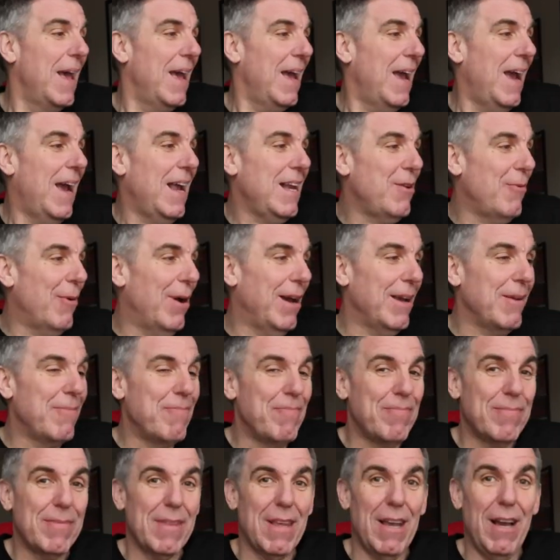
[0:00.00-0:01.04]
Anyway,
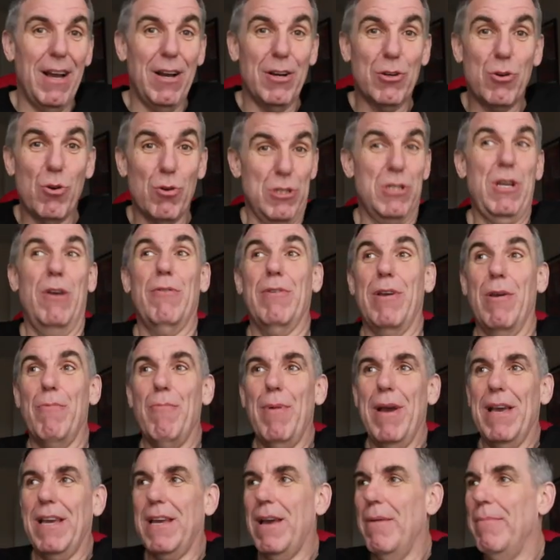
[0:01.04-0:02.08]
I've got soaked and
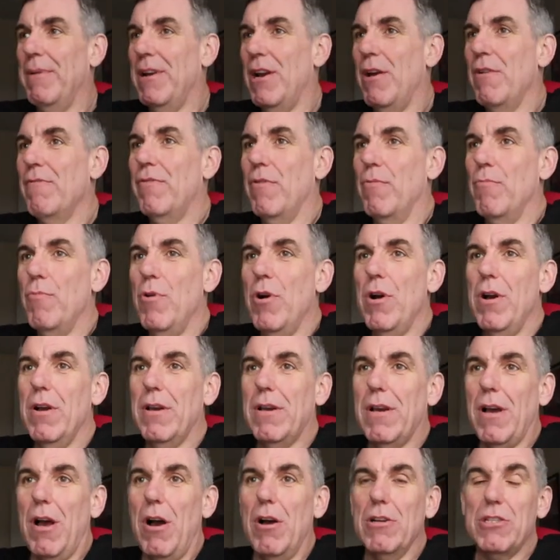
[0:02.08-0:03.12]
wet coming home from
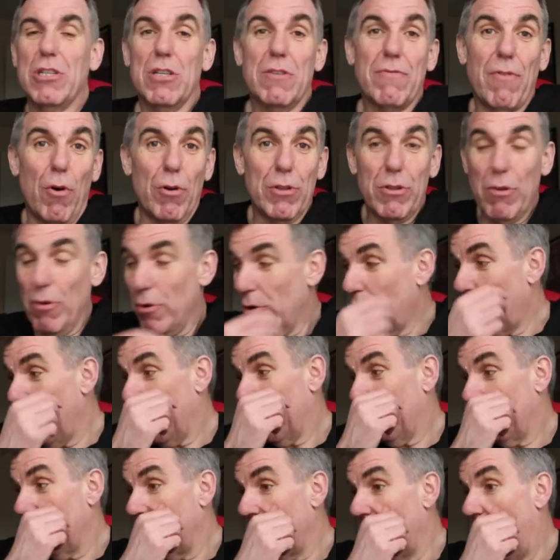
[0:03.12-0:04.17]
work. I just thought I'd do a
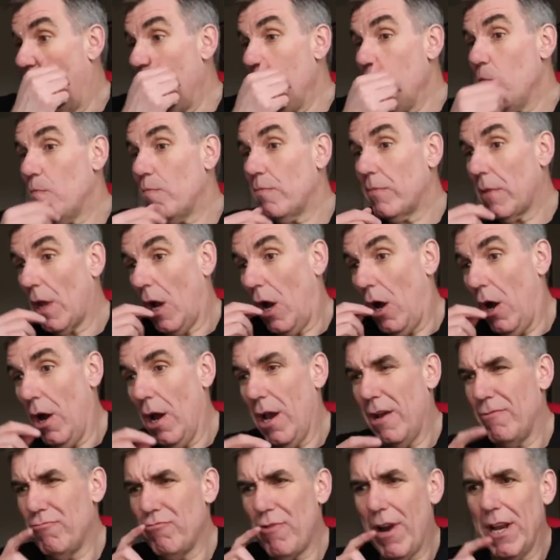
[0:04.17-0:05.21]
quick video. I
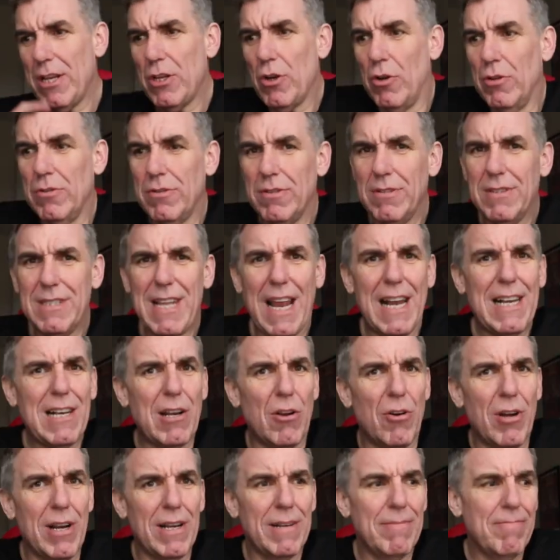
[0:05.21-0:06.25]
read on
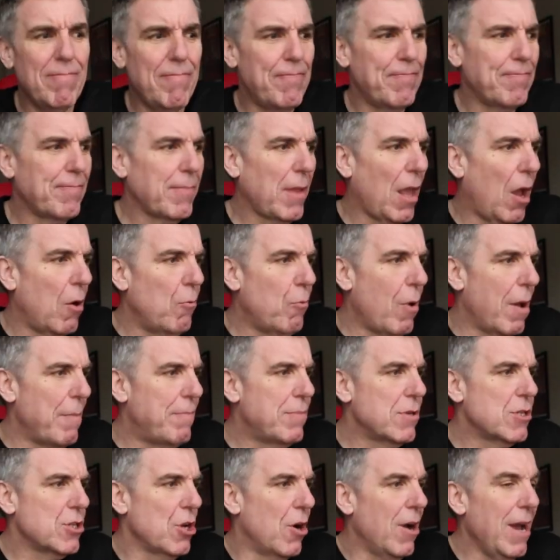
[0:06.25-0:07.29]
Deadline
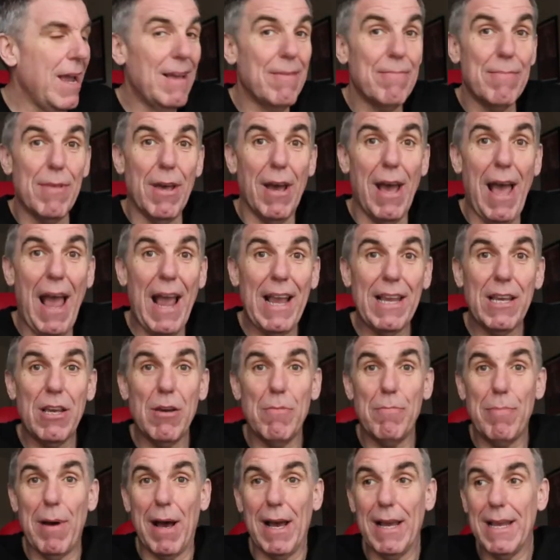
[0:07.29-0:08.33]
website that
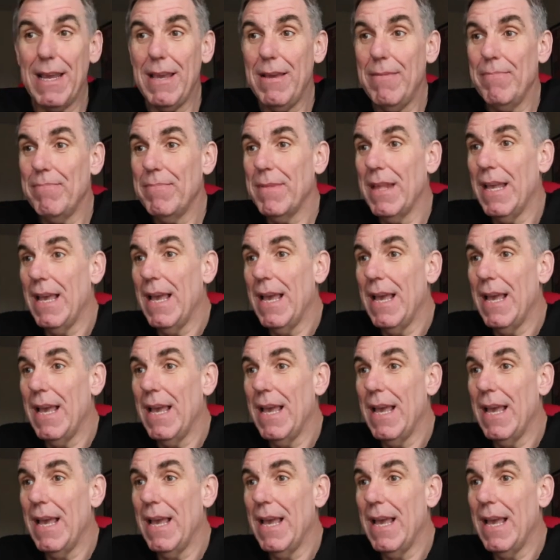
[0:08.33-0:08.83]
Anchorbay